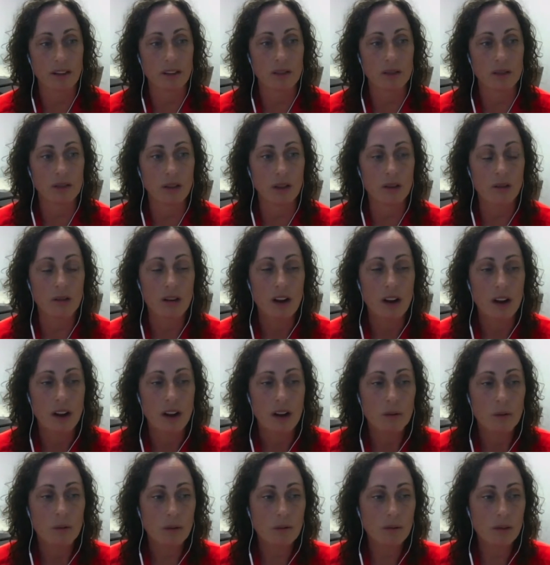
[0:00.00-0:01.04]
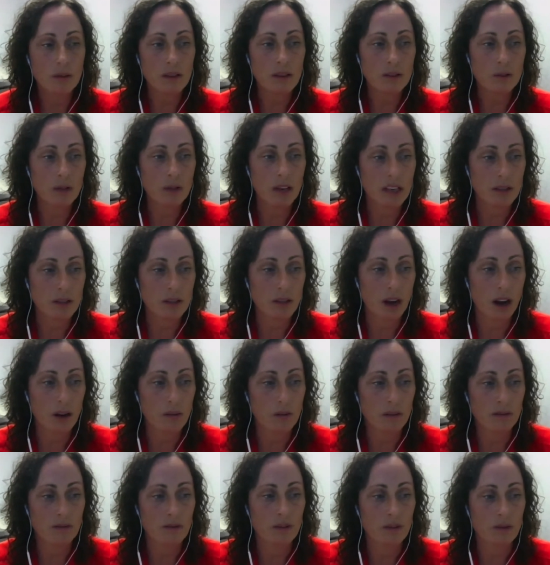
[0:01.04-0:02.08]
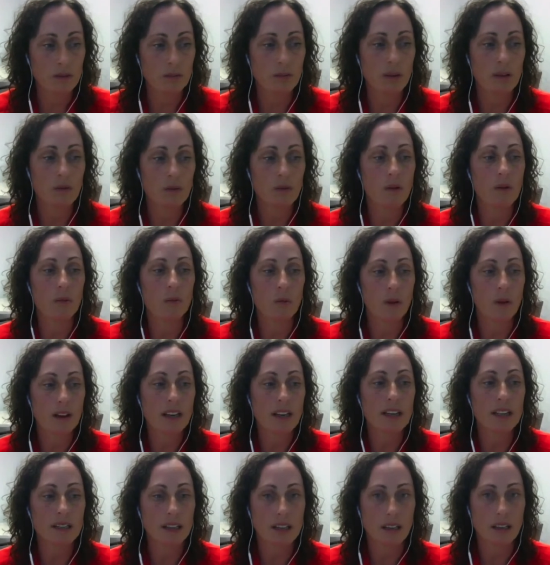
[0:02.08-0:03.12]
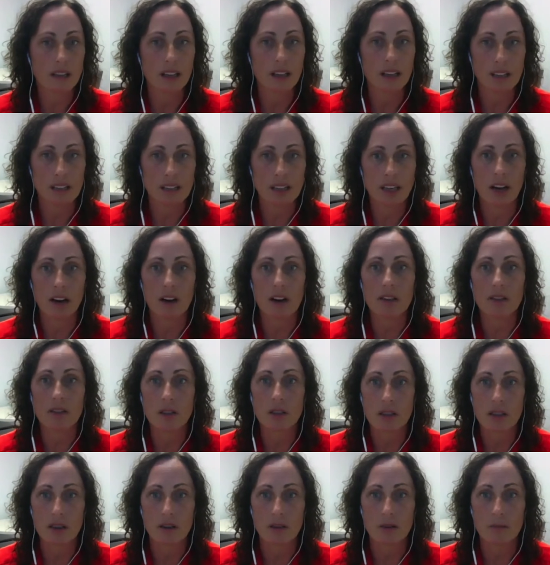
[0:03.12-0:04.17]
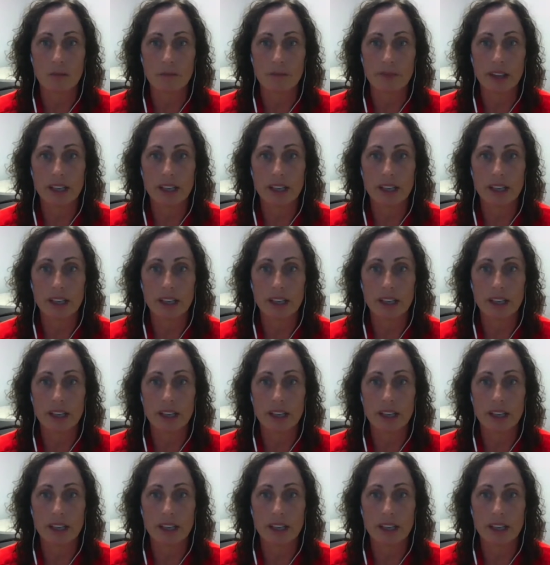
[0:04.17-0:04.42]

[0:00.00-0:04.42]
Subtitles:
And so we really try and talk with folks about, well, what is it that's scary to you?